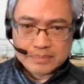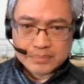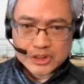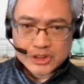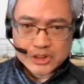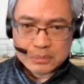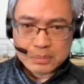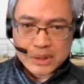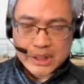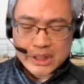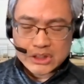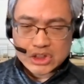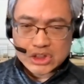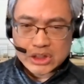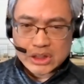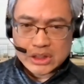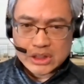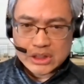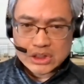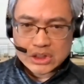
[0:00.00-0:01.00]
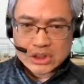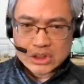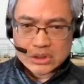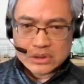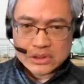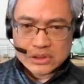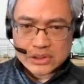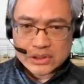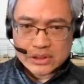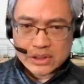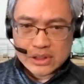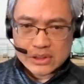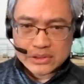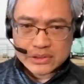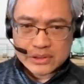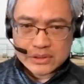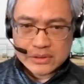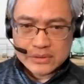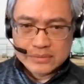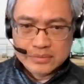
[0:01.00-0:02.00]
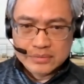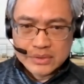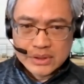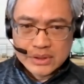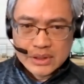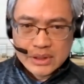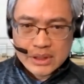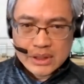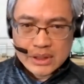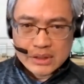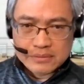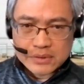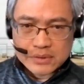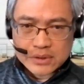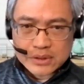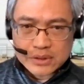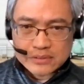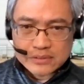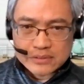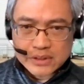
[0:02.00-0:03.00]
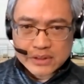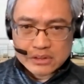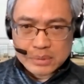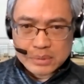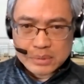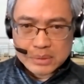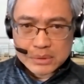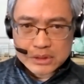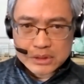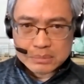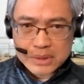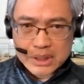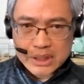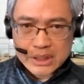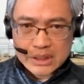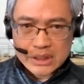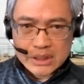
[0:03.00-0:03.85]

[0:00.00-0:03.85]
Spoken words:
supply chain issues, and also in the forefront of people's mind